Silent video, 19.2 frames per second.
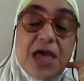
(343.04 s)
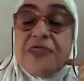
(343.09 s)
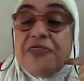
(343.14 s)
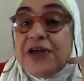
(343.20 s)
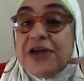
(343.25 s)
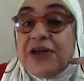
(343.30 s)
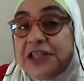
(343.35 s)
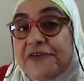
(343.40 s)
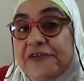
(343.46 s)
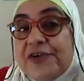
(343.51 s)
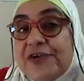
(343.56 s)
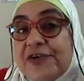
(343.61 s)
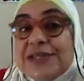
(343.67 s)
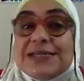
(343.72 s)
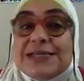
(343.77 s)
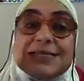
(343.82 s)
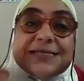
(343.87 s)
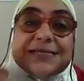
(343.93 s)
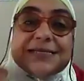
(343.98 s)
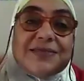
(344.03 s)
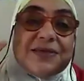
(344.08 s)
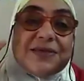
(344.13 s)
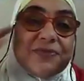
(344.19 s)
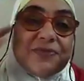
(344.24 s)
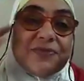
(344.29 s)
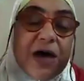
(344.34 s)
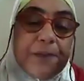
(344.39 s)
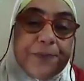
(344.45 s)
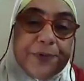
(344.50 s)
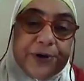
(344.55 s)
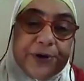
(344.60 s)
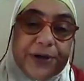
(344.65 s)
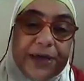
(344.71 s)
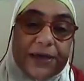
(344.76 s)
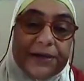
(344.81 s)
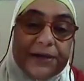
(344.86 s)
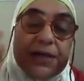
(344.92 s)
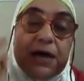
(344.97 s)
The difference is in the upper
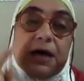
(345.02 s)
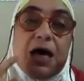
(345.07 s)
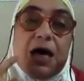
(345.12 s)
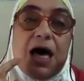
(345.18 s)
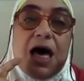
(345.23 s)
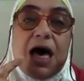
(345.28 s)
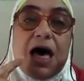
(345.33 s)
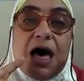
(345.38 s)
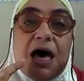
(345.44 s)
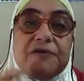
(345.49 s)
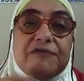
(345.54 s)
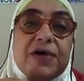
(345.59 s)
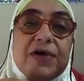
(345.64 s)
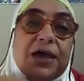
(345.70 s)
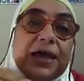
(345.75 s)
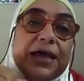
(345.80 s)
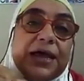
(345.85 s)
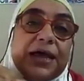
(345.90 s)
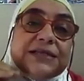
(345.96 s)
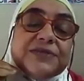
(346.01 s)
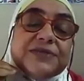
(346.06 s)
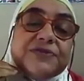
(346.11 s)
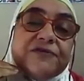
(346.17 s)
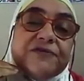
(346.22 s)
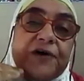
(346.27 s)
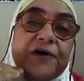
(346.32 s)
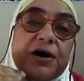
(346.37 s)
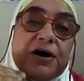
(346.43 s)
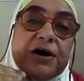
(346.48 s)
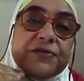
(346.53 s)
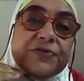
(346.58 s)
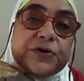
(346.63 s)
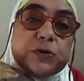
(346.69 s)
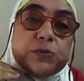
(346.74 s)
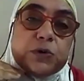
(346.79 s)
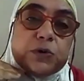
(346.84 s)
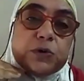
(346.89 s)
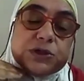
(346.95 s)
area. Qaf, it is the
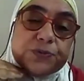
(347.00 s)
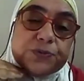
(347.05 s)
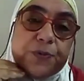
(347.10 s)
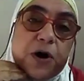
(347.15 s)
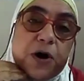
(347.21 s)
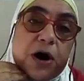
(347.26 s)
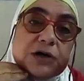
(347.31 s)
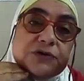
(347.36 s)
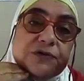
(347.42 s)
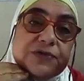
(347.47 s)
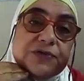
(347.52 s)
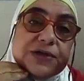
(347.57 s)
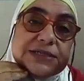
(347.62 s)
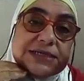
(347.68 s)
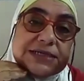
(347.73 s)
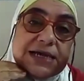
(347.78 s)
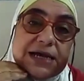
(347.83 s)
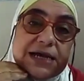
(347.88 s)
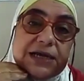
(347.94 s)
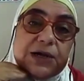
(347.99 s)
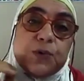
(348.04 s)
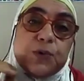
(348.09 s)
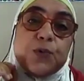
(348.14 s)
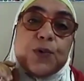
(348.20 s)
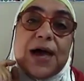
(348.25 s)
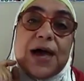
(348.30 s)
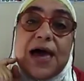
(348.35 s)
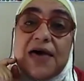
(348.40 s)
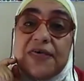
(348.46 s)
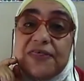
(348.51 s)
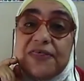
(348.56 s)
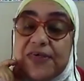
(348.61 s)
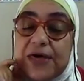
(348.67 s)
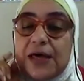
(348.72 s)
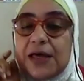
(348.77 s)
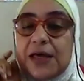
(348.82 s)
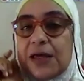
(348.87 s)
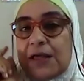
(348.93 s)
farthermost part of the tongue with
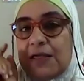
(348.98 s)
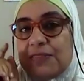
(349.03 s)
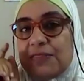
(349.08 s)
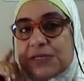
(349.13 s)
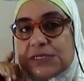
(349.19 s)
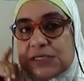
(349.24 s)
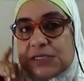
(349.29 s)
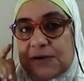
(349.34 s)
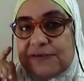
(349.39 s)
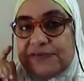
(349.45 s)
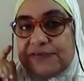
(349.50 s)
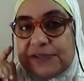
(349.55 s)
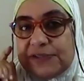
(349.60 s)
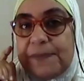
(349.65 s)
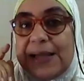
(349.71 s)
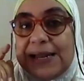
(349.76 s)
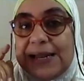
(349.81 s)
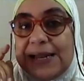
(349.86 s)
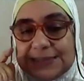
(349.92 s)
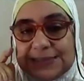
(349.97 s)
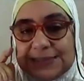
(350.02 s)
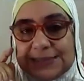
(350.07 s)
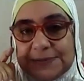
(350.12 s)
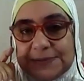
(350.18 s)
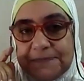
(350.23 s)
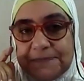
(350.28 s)
the soft palate.